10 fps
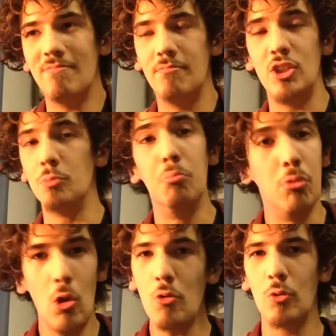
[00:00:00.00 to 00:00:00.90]
just
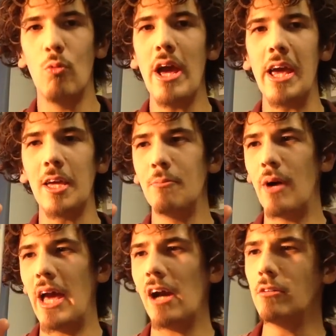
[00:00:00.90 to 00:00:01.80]
blown away
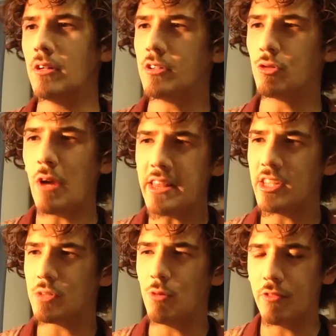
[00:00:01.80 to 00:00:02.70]
by how great
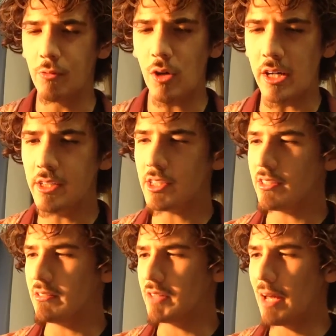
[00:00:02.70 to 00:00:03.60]
this movie
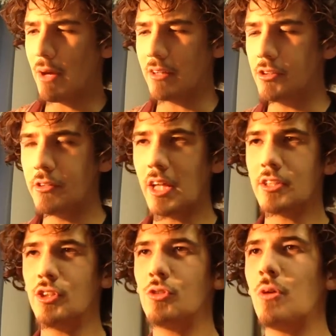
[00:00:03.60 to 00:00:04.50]
was. It came out in
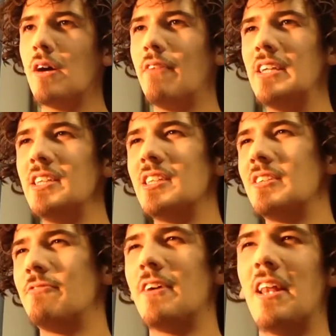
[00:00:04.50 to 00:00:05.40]
2012. I
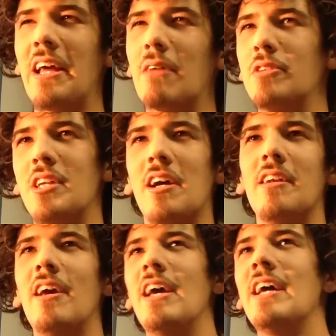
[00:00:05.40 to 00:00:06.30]
just felt like I was not,
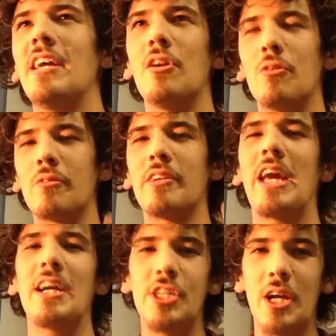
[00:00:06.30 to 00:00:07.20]

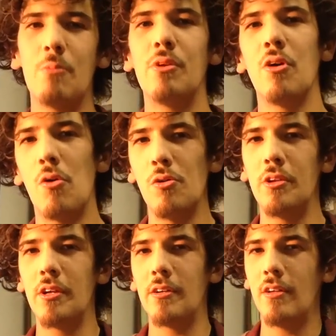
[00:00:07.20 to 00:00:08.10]
catching up with all
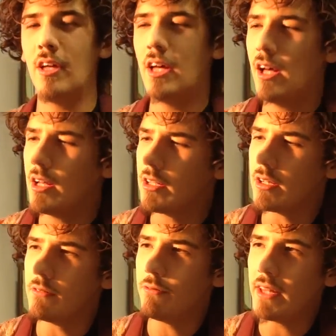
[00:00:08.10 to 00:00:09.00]
the
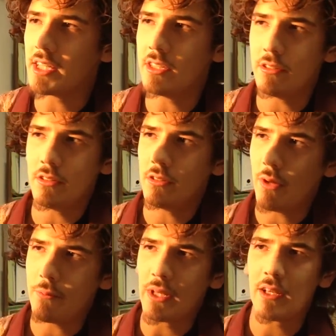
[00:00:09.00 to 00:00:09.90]
good flicks to
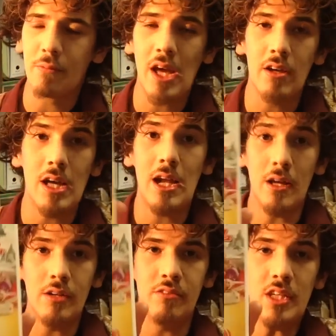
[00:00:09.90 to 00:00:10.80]
have been coming out.
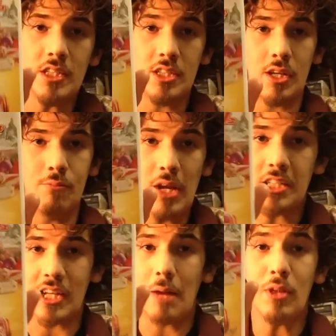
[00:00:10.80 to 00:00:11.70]
And this is
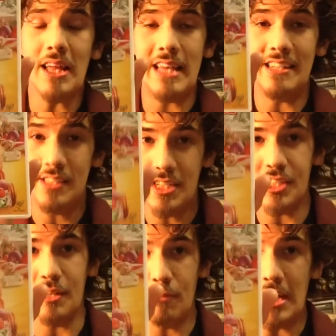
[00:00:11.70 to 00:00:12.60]
amazing. I'm glad that
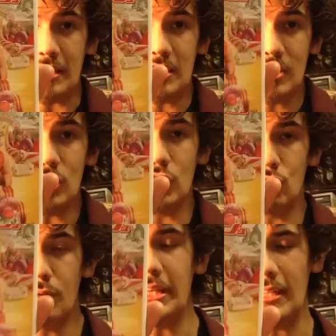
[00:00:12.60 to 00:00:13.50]
Disney made this. This is
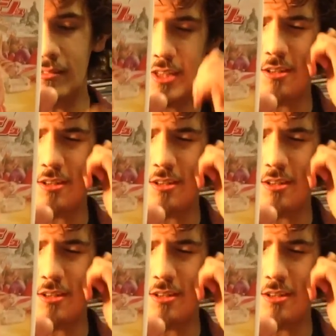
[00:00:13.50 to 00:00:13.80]
really,